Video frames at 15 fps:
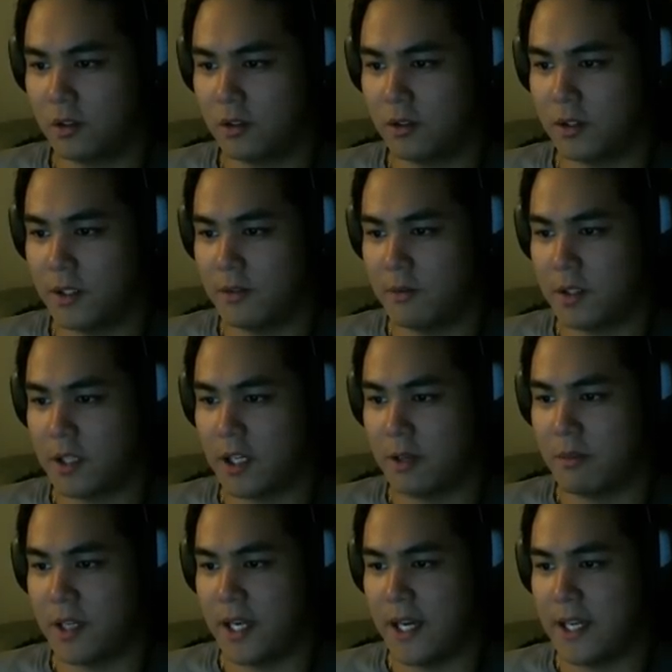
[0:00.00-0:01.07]
Well, it will
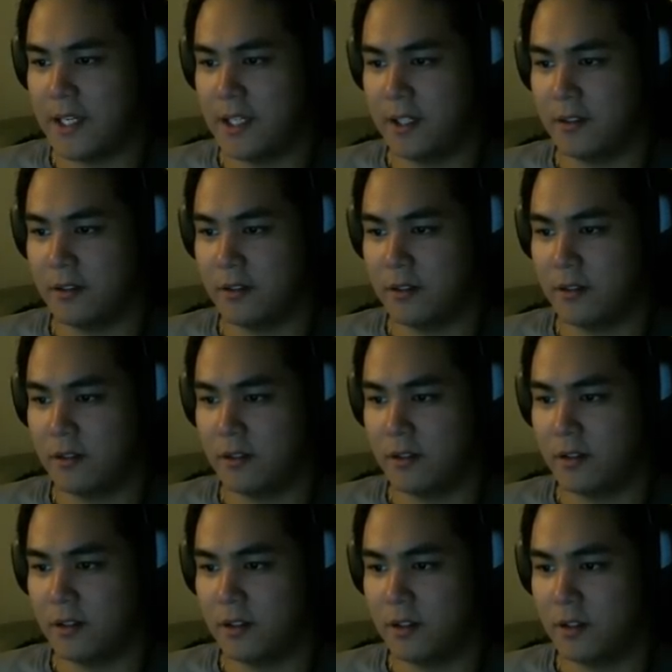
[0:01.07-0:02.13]
come in handy.
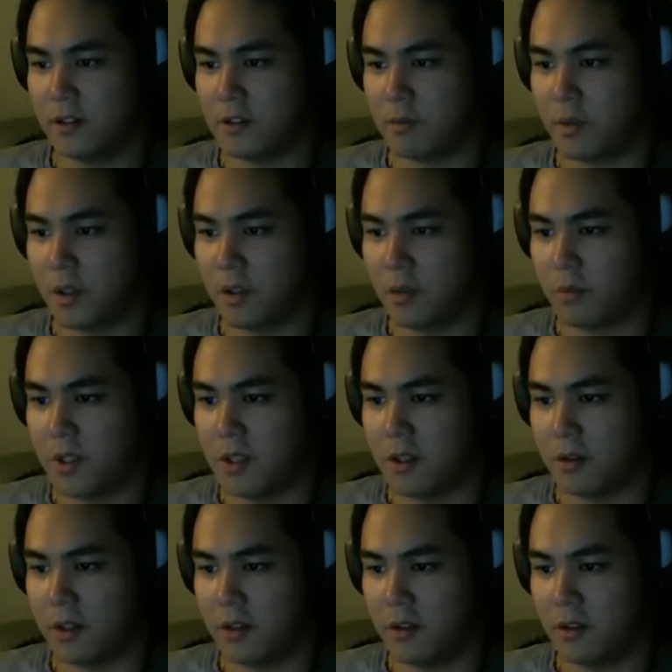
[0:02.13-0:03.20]
It's a broken window
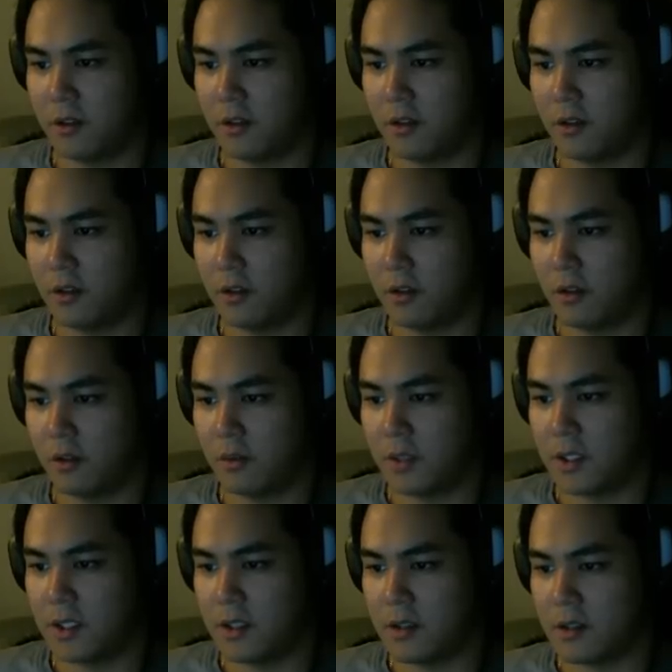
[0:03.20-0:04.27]
here. Oh,
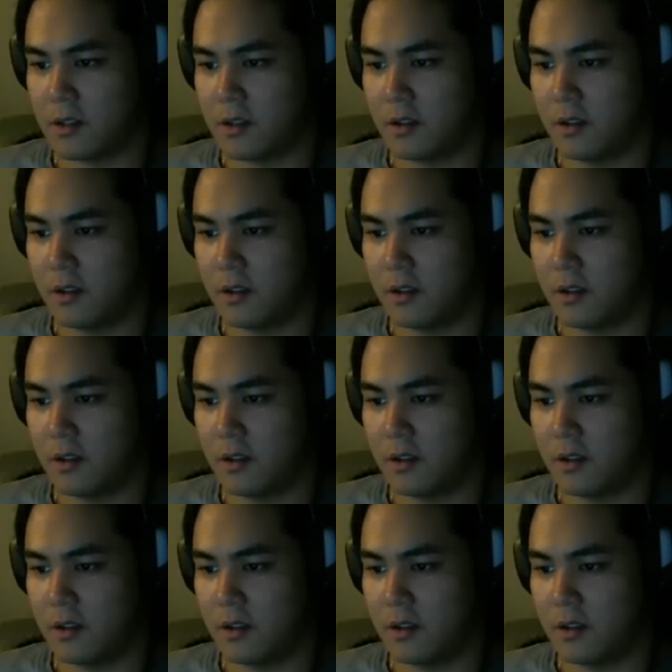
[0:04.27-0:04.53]
what's this?